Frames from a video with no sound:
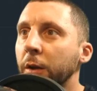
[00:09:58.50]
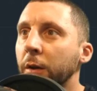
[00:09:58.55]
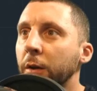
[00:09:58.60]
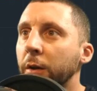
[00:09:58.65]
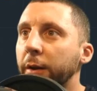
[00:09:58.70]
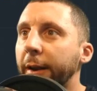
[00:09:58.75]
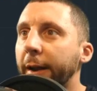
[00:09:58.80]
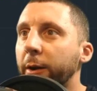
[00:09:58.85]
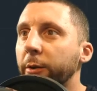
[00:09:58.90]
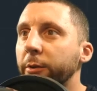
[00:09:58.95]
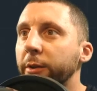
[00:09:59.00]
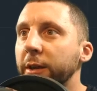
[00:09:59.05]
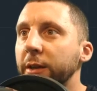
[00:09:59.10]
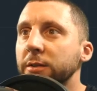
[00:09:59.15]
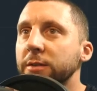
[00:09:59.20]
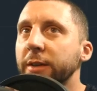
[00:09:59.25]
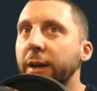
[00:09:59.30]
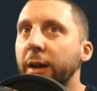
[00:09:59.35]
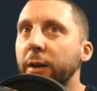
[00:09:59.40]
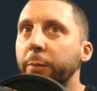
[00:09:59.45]
Now the
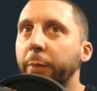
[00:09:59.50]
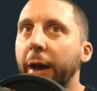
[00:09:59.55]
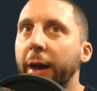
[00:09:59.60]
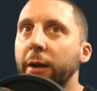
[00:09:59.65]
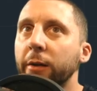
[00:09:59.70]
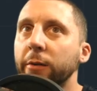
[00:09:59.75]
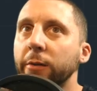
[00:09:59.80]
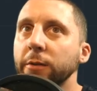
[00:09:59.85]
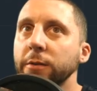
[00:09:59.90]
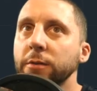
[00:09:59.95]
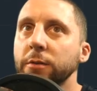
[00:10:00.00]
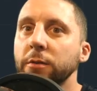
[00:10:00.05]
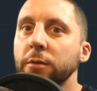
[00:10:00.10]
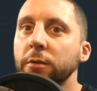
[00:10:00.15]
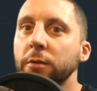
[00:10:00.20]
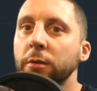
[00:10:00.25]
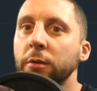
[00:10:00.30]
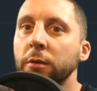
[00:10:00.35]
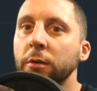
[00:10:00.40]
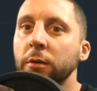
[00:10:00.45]
inside panels.
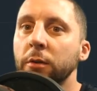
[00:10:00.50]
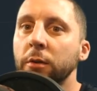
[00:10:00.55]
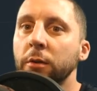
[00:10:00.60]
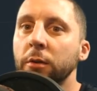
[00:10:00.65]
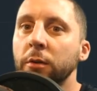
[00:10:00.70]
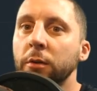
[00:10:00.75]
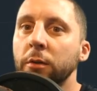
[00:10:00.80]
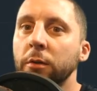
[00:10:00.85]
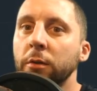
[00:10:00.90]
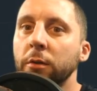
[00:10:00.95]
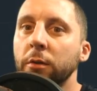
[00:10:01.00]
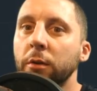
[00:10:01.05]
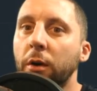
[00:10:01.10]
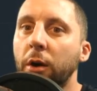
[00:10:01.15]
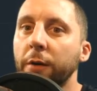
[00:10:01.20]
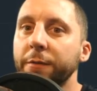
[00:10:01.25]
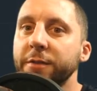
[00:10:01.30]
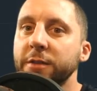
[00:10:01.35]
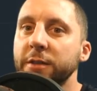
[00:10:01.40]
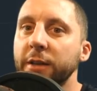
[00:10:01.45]

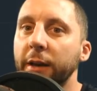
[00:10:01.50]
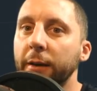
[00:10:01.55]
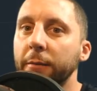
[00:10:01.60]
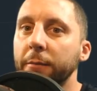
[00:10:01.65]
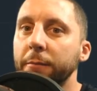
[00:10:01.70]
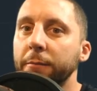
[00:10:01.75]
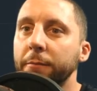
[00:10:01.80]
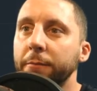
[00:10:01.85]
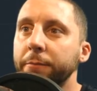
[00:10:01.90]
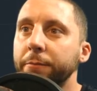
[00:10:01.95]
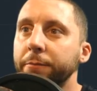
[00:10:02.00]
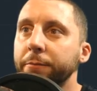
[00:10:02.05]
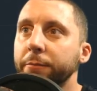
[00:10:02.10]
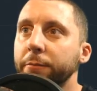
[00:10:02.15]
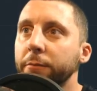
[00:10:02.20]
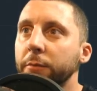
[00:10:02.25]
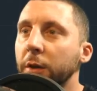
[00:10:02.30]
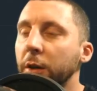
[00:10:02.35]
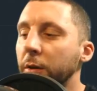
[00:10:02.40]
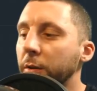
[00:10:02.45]
Offset,
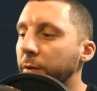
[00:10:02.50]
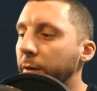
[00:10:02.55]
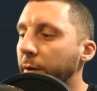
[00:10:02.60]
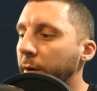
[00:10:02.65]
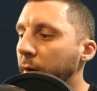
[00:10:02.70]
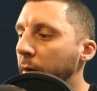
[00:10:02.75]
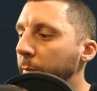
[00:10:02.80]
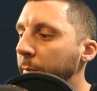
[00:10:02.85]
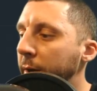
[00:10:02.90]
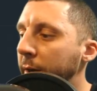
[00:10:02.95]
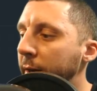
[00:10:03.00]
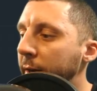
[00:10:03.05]
They're going to be a